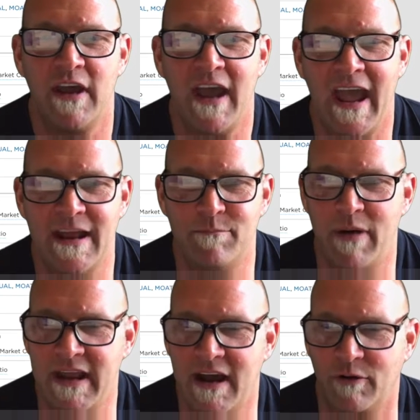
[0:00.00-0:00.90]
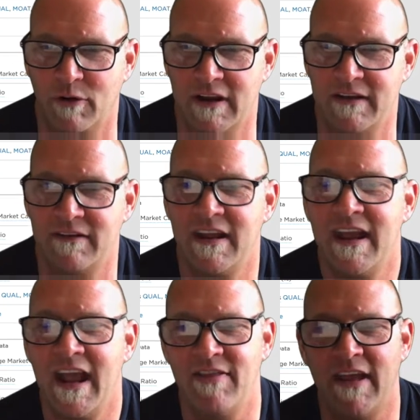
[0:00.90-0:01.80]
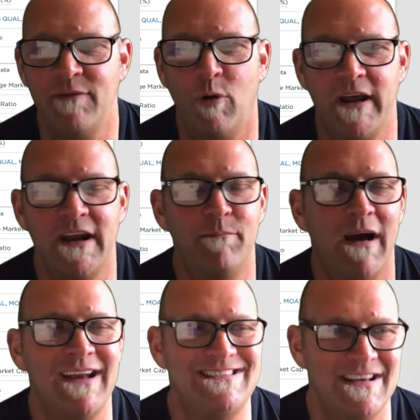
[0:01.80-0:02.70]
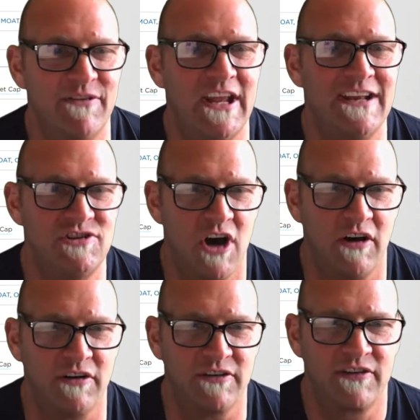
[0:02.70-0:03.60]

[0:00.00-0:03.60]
and payout rate, and then weighted by dividend dollars.